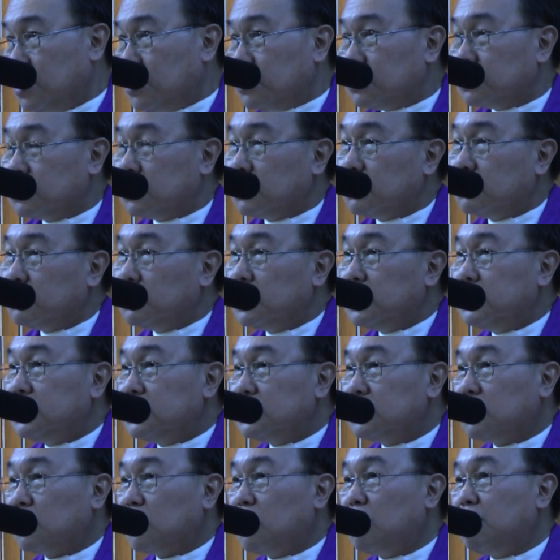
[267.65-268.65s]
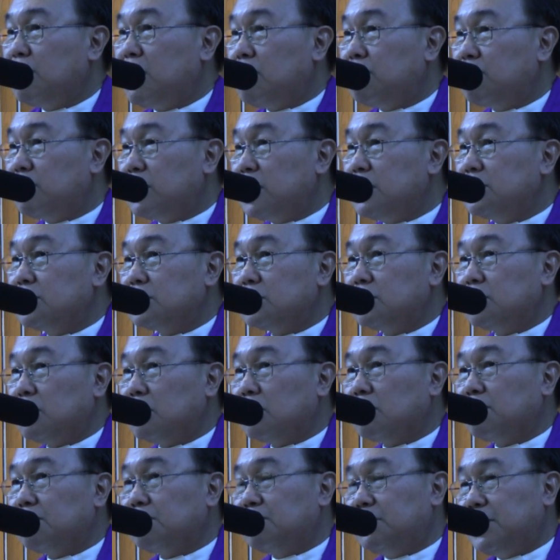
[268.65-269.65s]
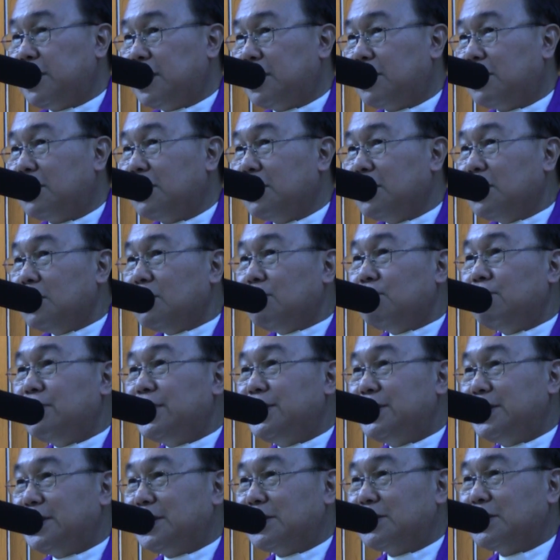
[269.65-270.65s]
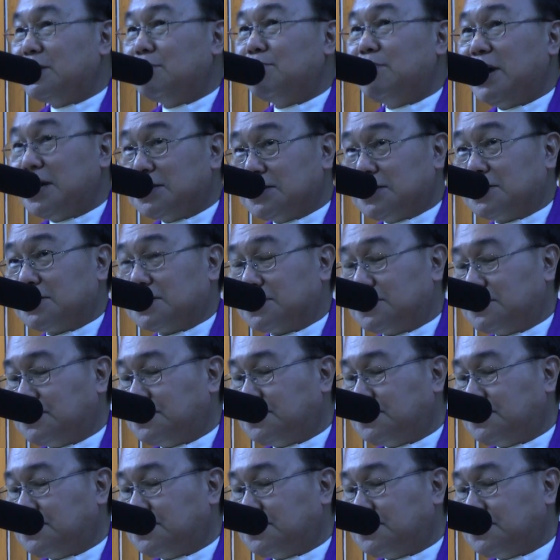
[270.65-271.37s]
So it is a commemoration of their winning the battle.